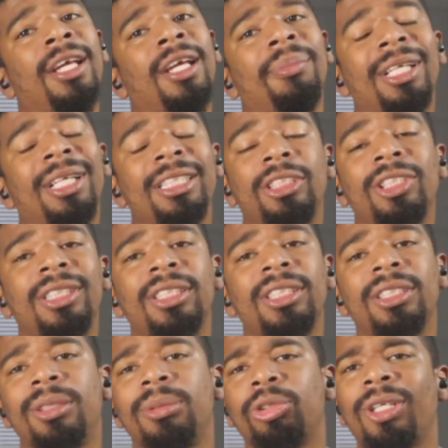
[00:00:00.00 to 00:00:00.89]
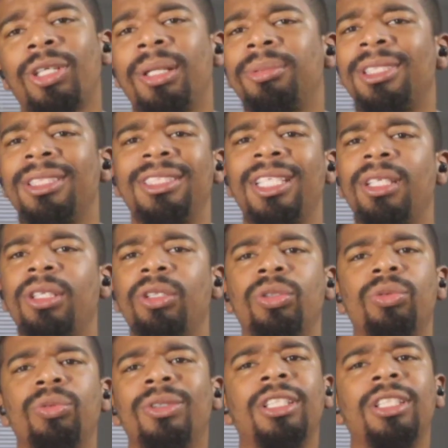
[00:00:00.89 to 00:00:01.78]
Make sure you hit subscribe to the channel,
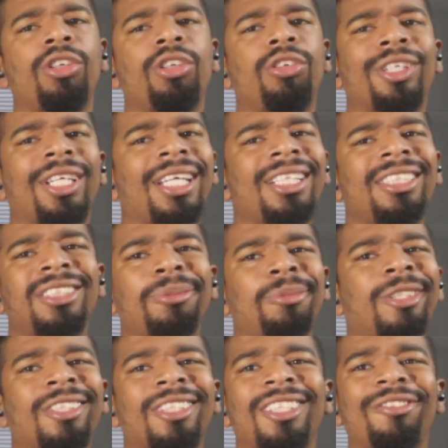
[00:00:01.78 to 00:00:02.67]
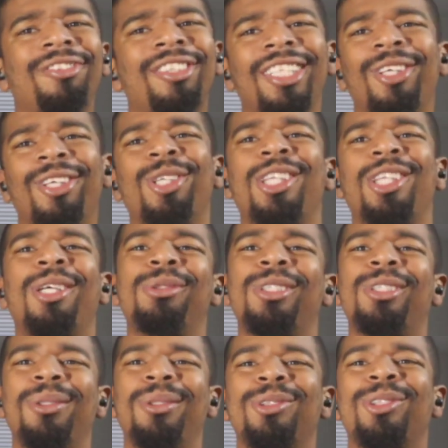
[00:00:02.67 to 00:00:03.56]
ring the notification bell, get a video a thumbs
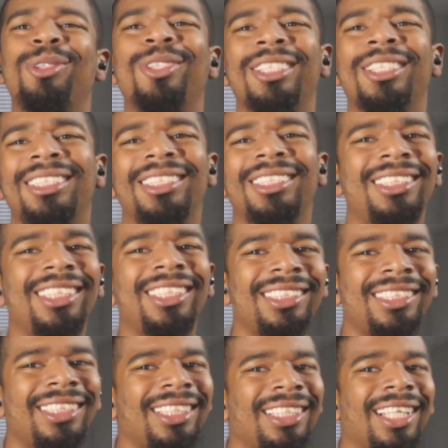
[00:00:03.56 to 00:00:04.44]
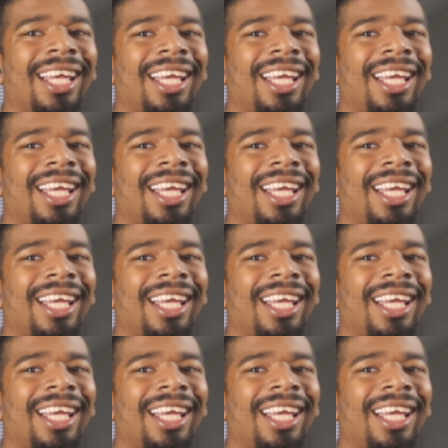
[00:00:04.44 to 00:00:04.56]
up so it gets suggested.